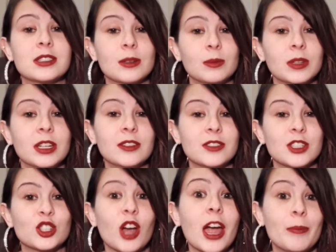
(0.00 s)
some leaves
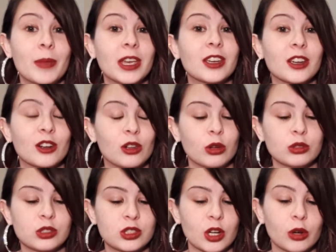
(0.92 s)
and try and make it
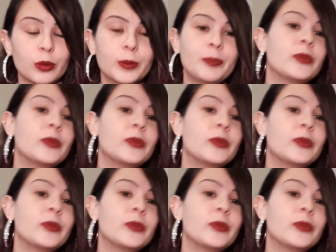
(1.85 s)
closed toe.